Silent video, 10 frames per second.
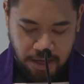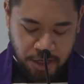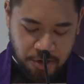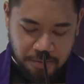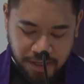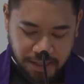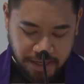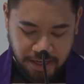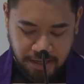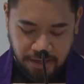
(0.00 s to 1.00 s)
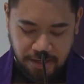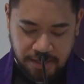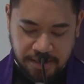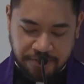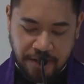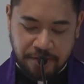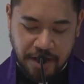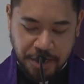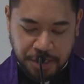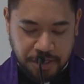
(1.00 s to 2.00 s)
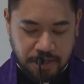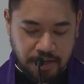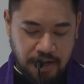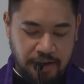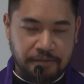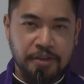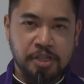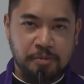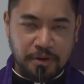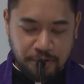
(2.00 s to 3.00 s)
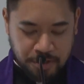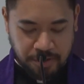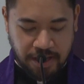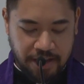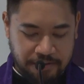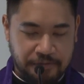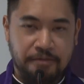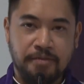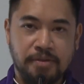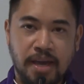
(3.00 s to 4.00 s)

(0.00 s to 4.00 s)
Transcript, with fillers: Humility is the foundation of the spiritual life